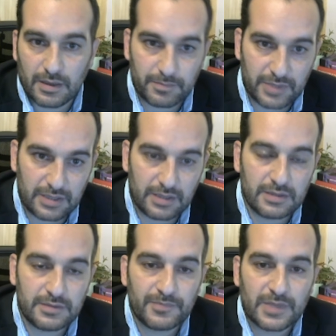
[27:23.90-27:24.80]

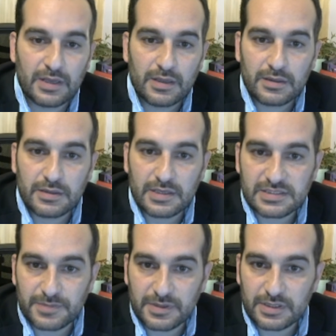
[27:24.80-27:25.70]
period. The
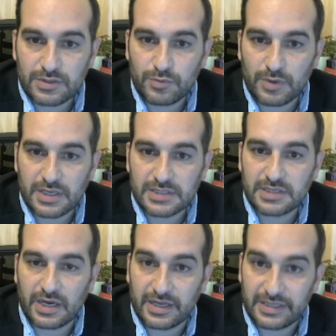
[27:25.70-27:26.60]
spirit
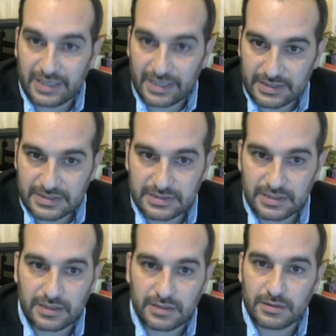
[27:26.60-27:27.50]
was
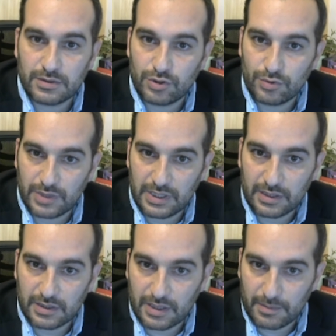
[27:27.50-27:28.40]
idealistic
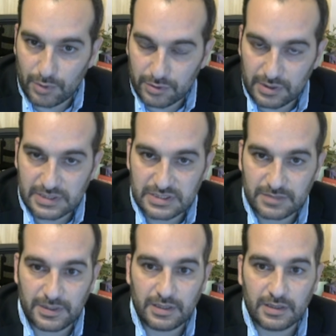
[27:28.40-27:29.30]
during the
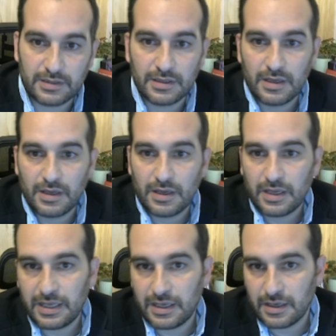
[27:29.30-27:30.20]
modernist period.
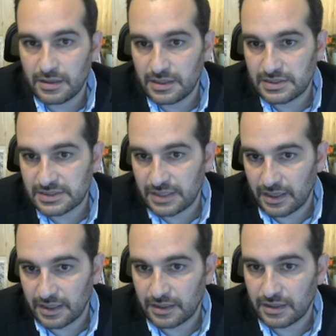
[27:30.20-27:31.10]
Here, it's
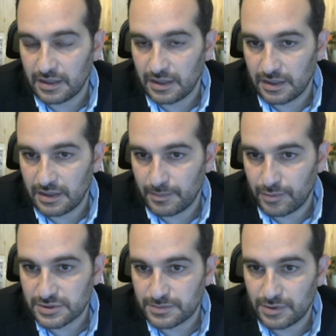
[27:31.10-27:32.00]
like in the
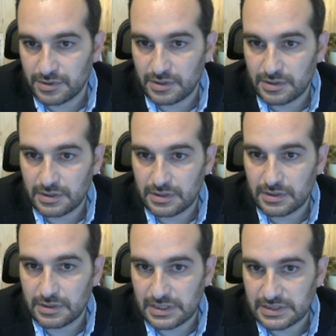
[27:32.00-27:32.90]

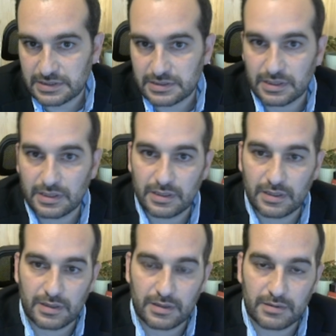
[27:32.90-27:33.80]
postmodernist
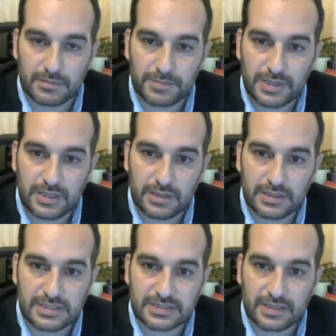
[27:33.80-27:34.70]

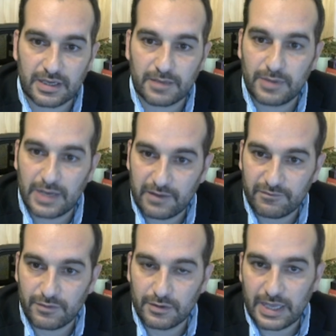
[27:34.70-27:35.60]
period, it's like
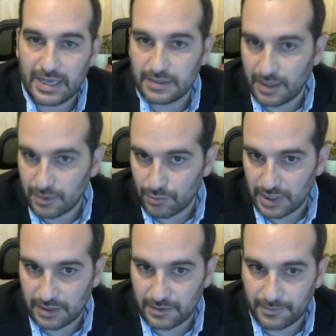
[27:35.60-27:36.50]
playful and ironic.